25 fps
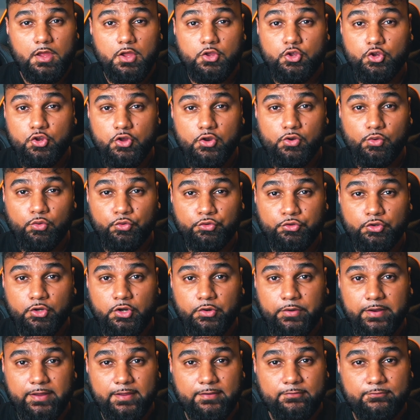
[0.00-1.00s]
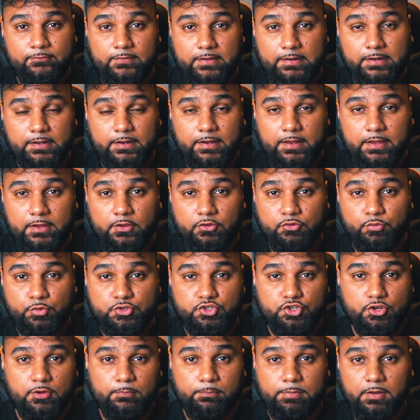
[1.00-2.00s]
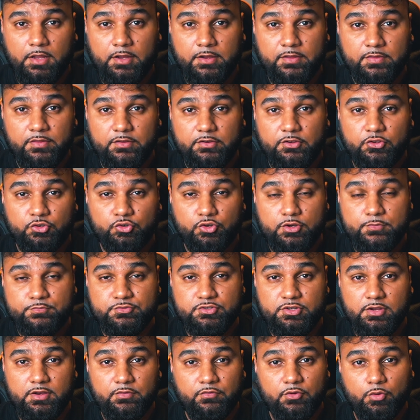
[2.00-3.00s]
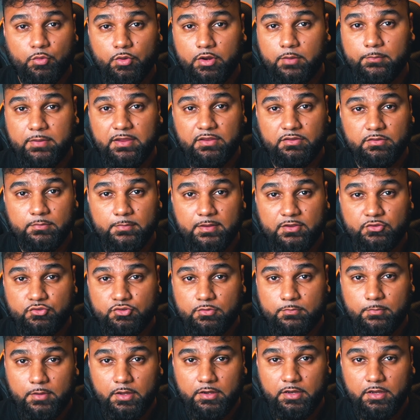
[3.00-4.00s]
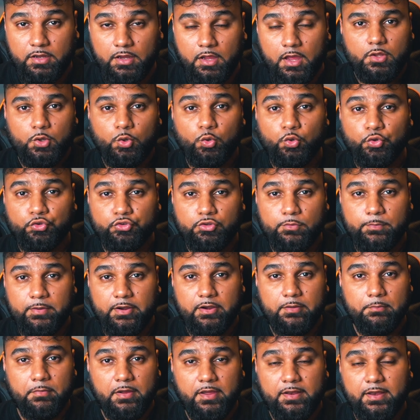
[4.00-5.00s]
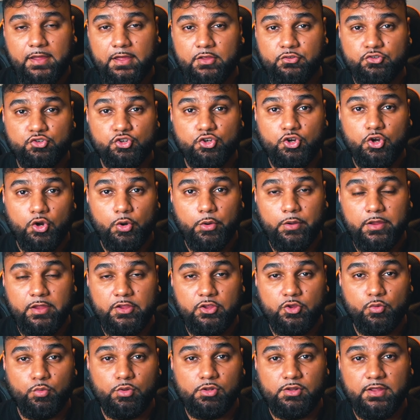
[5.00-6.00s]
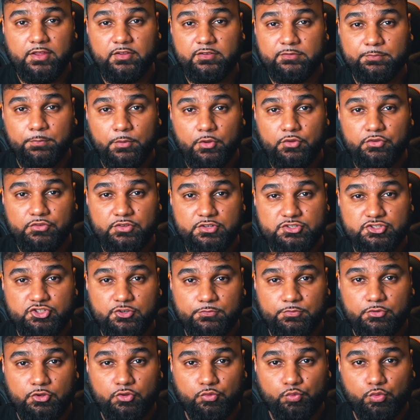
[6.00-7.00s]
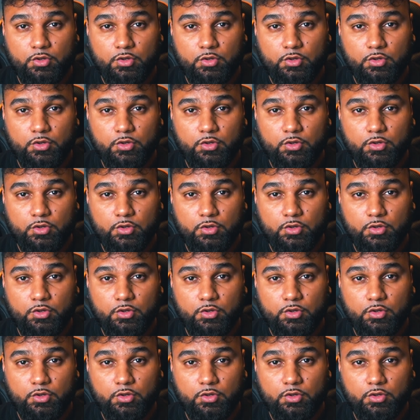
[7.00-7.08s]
You can also create affiliate links which you can plug in the description if you want to make some extra money. Also bear in mind as you're growing you will get sponsorships as